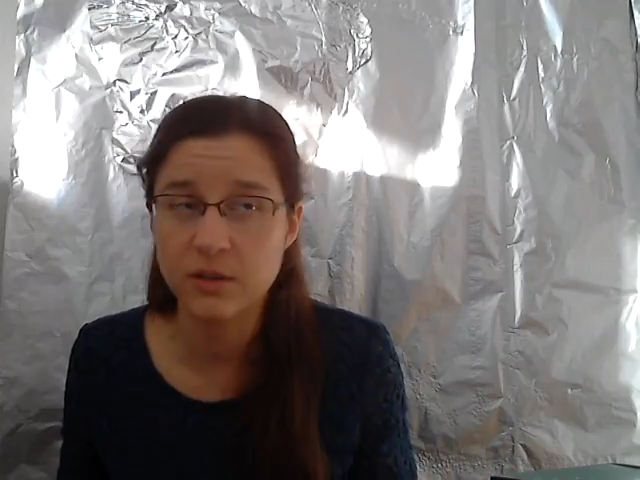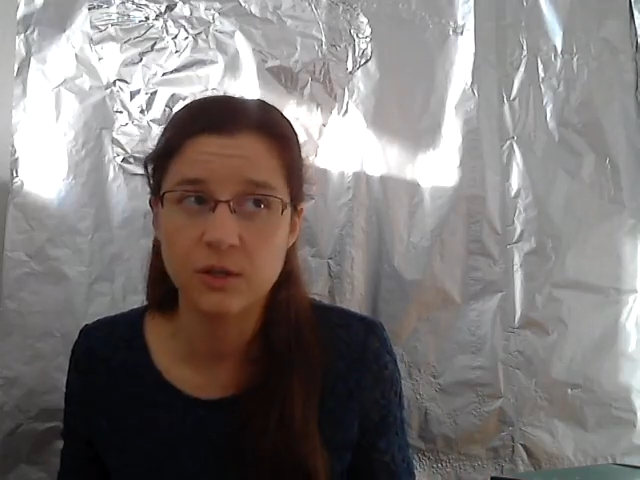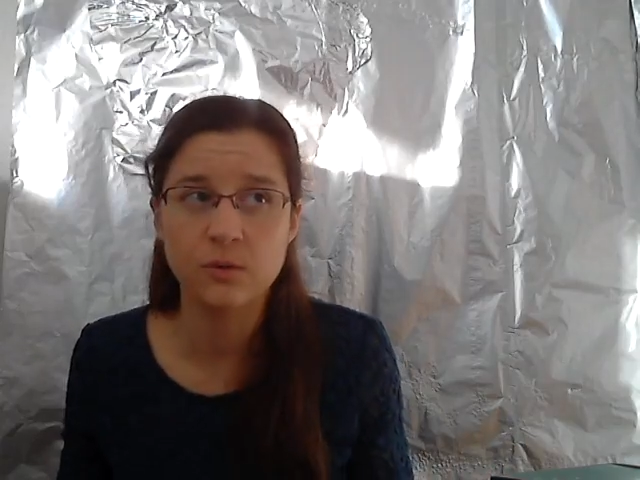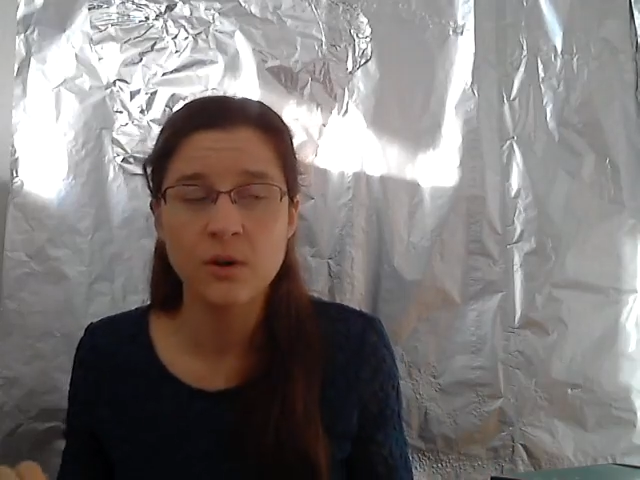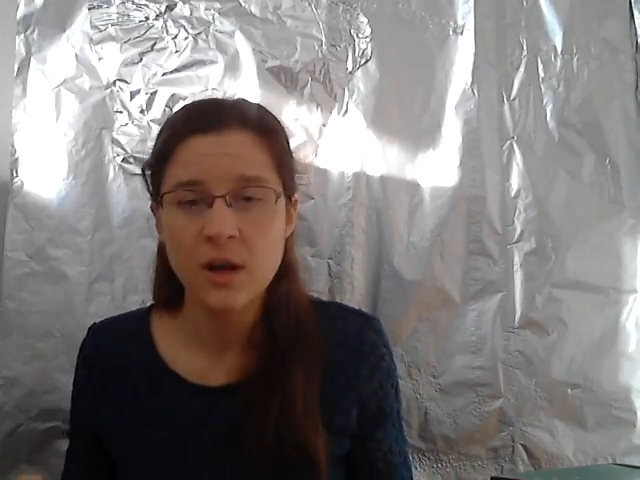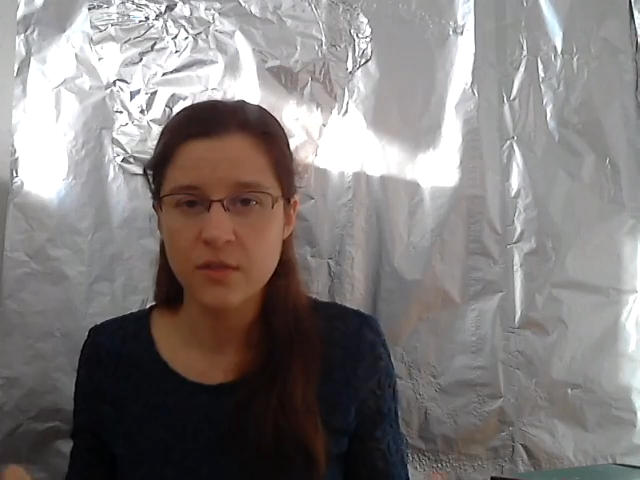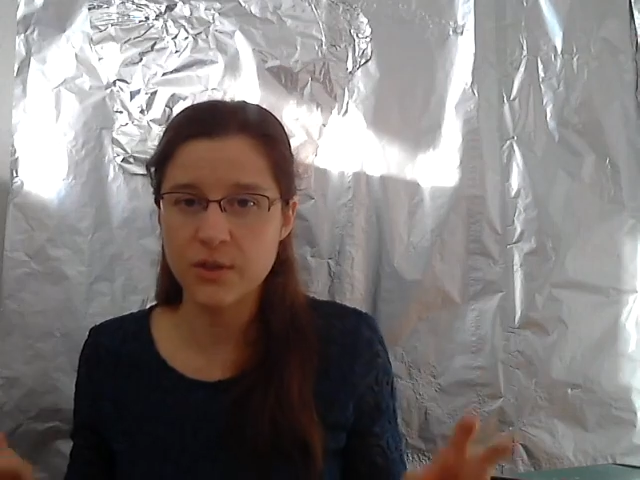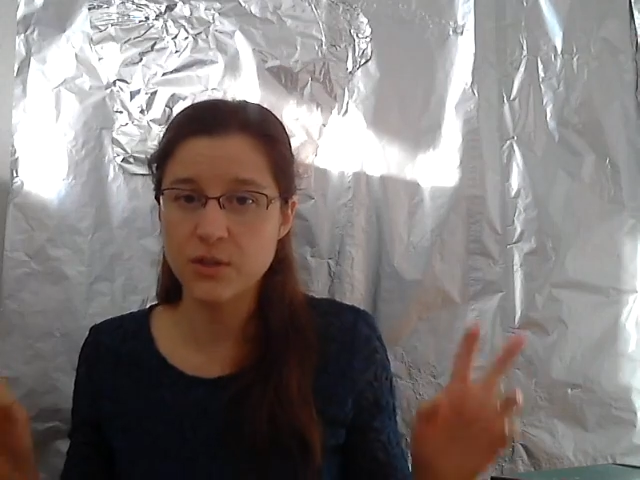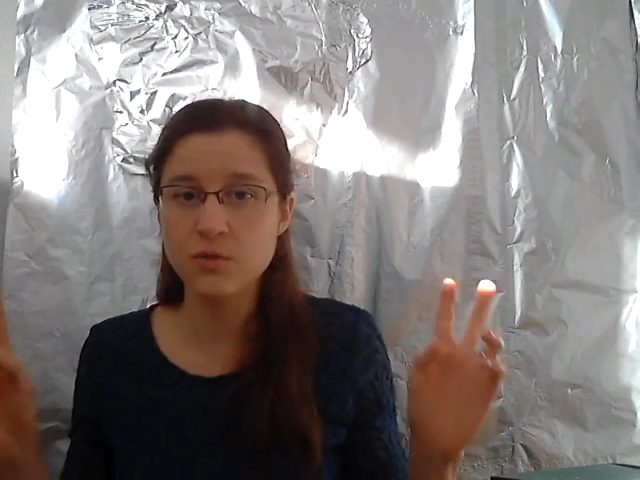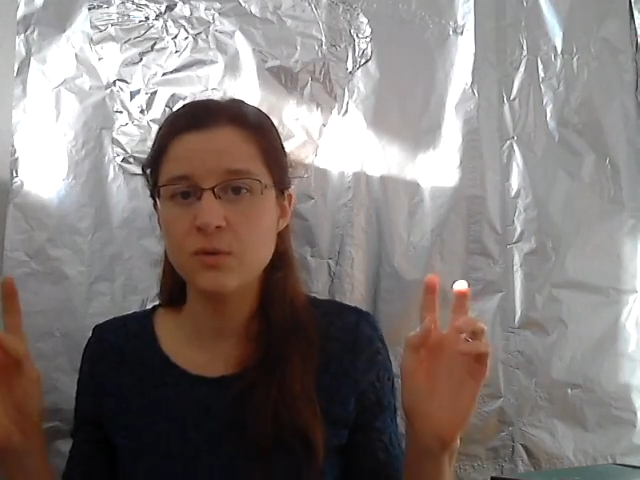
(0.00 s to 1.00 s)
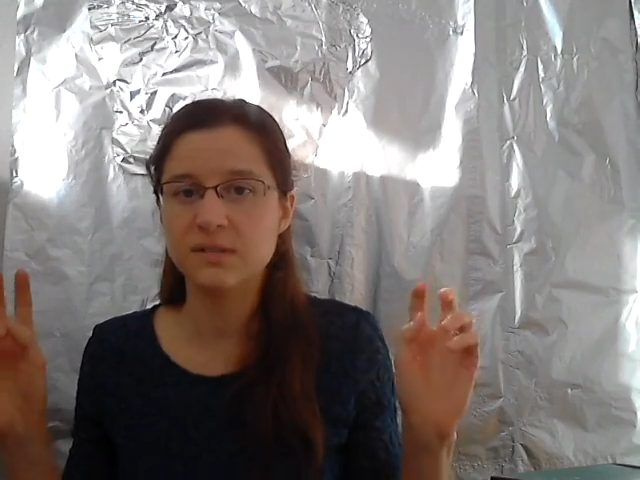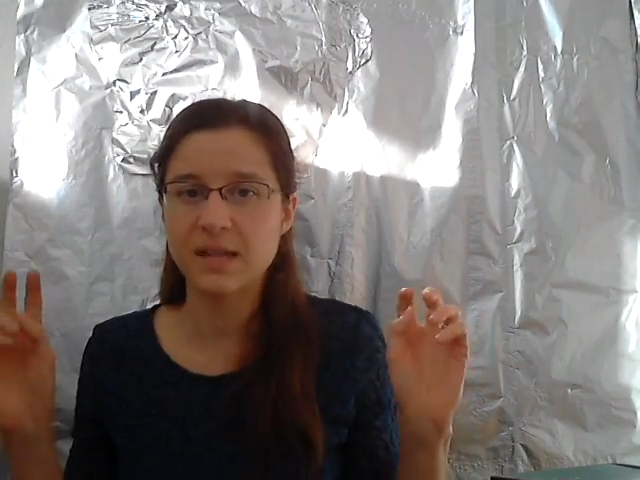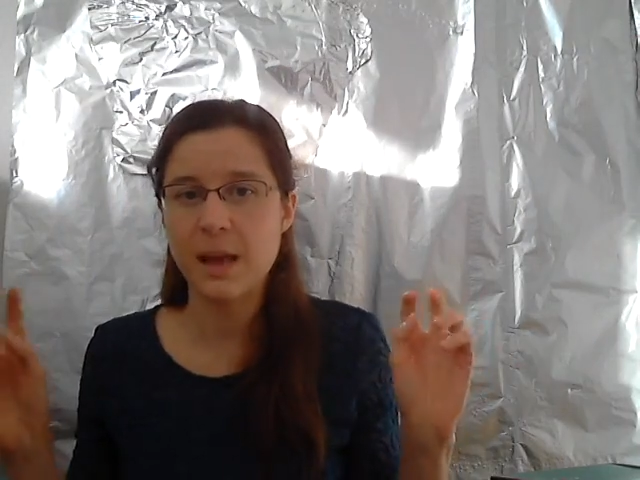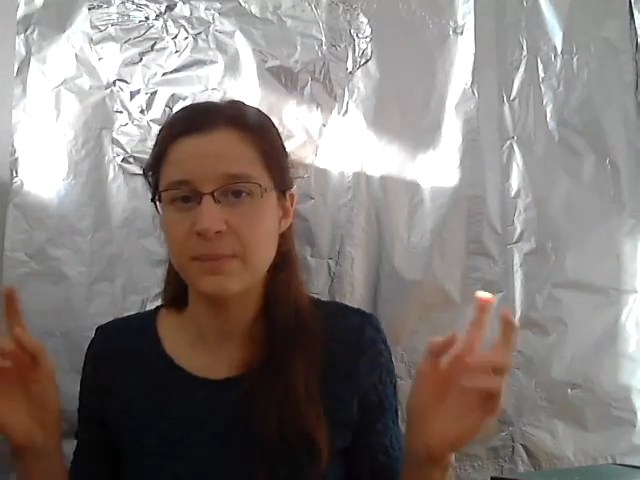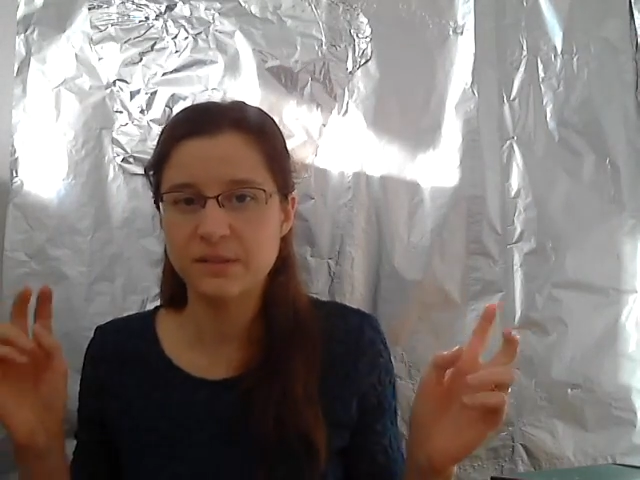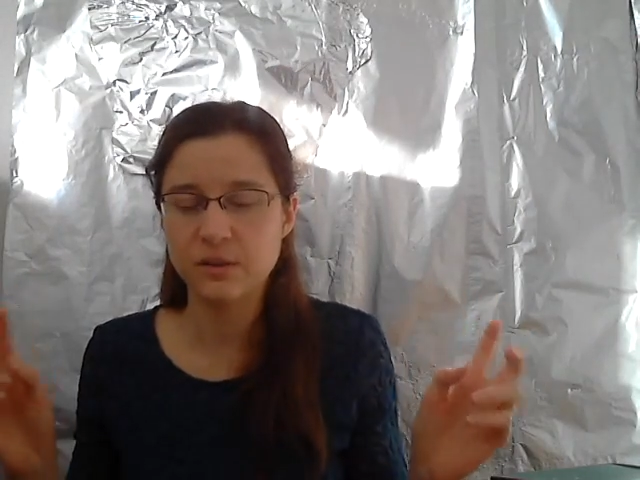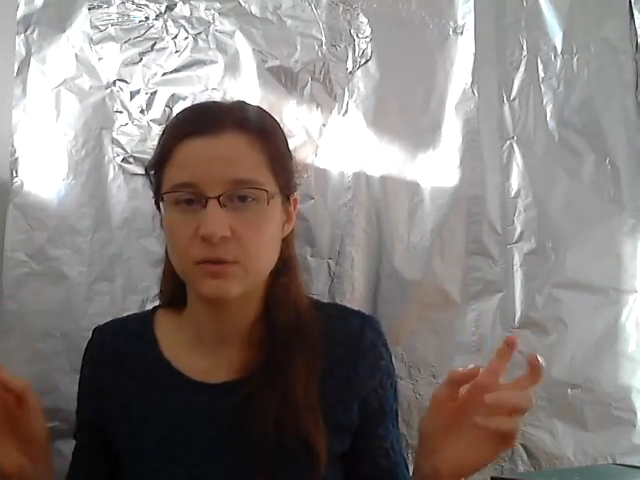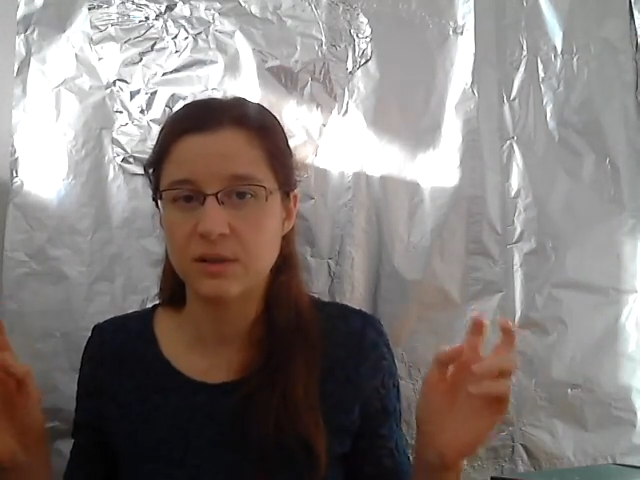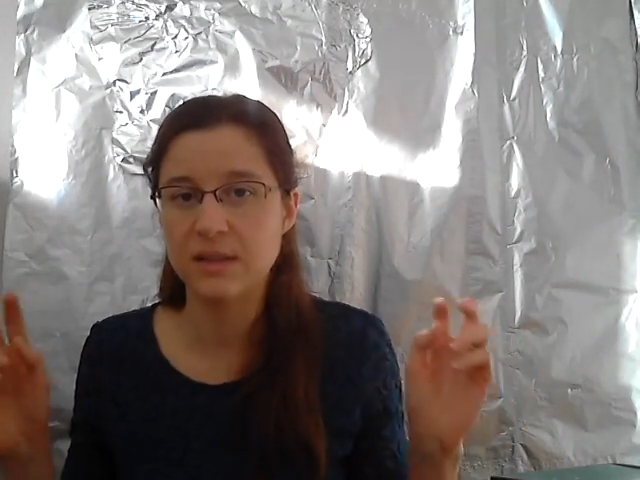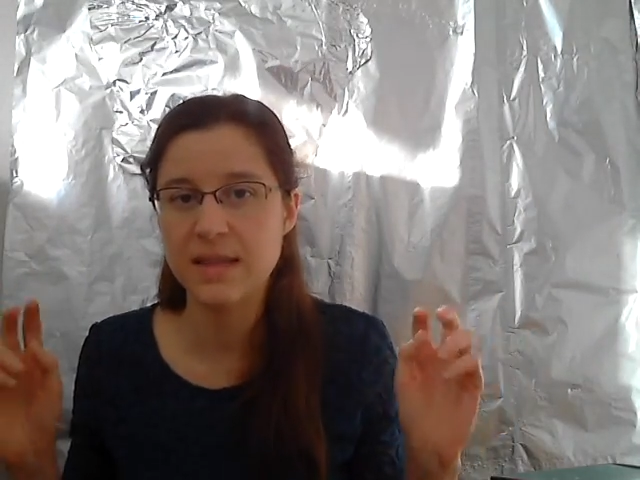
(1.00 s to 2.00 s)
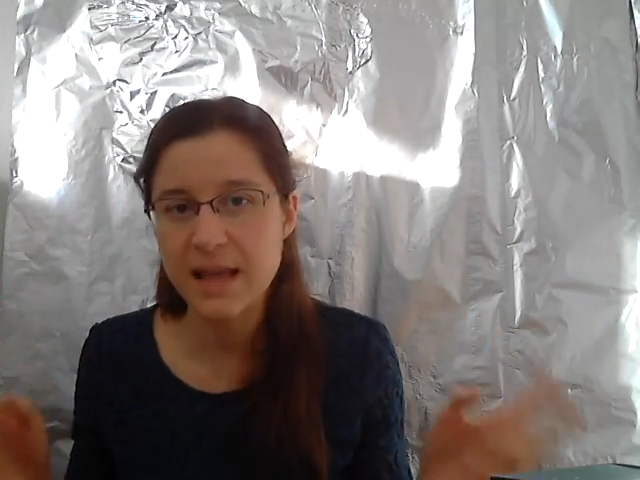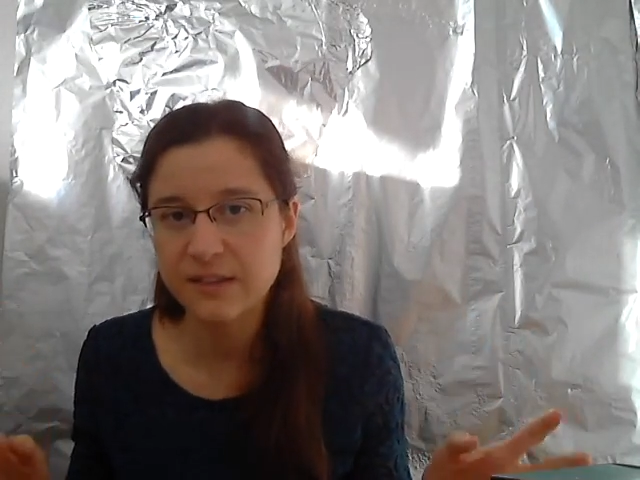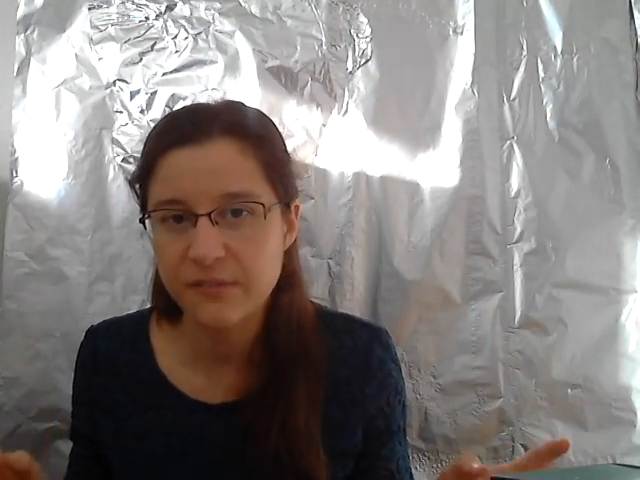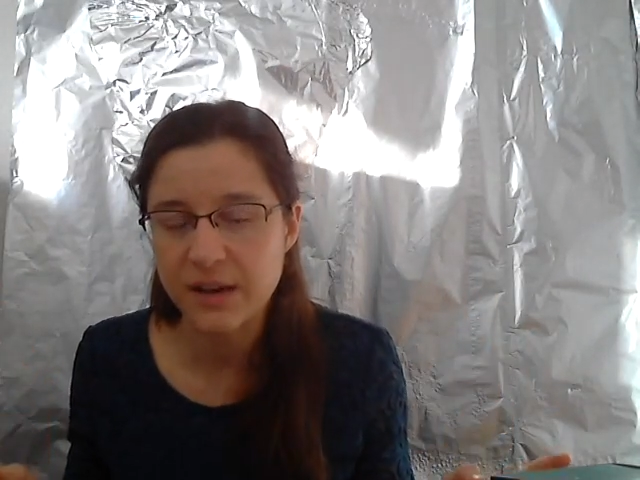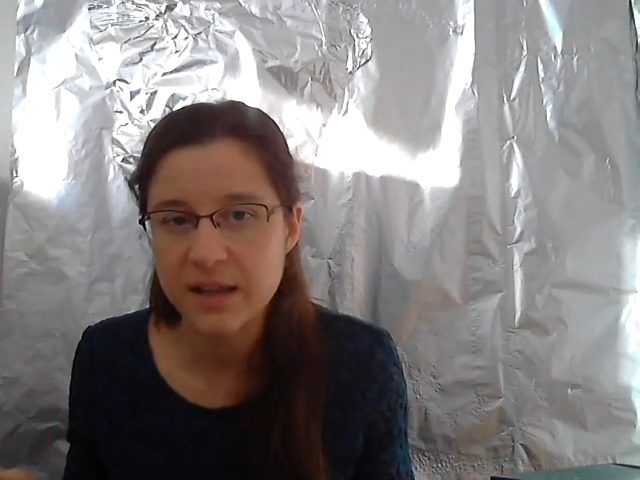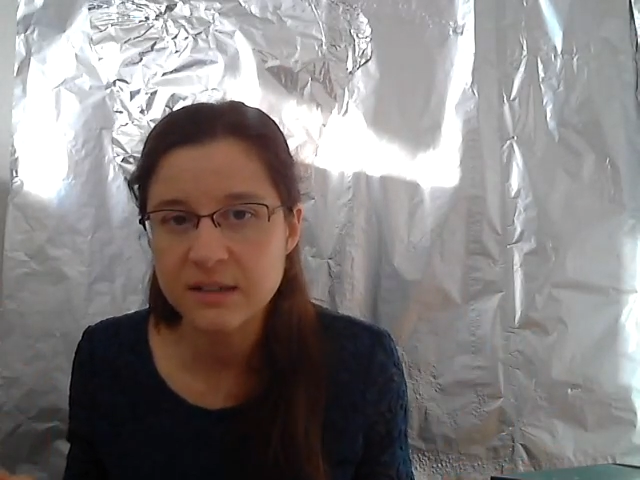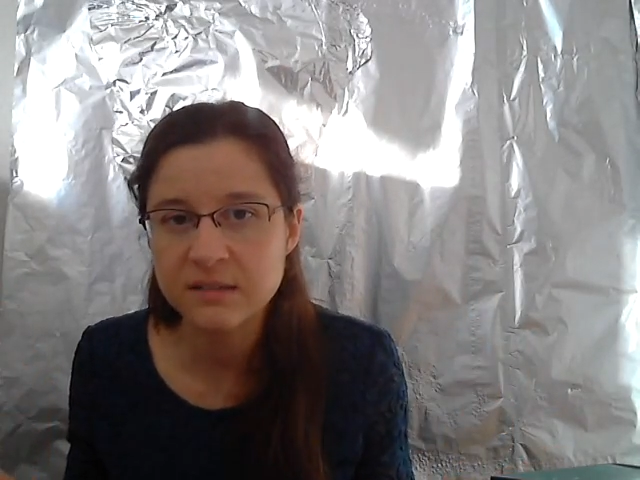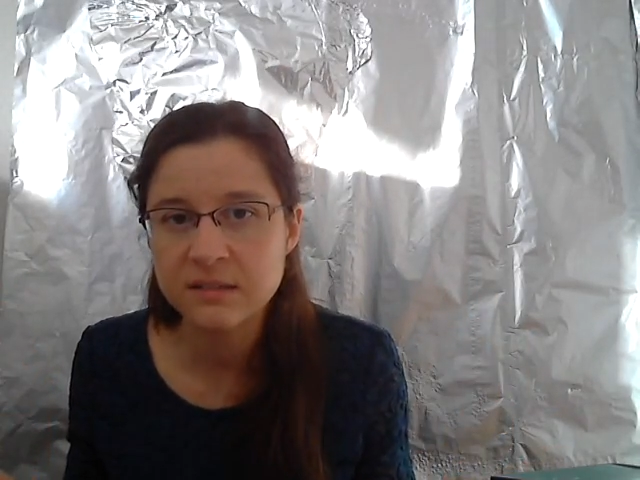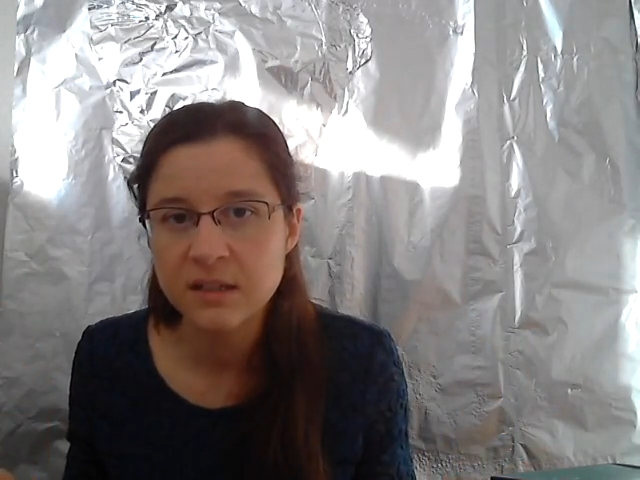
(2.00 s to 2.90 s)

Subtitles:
the newest episode on Netflix.